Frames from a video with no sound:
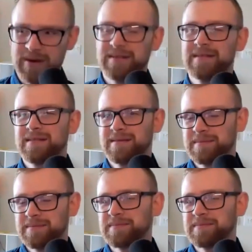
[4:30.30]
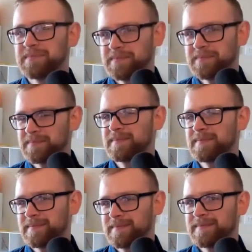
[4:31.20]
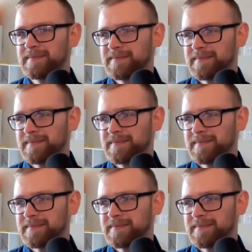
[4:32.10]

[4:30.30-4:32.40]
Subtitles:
Yes, that is something we need to work on.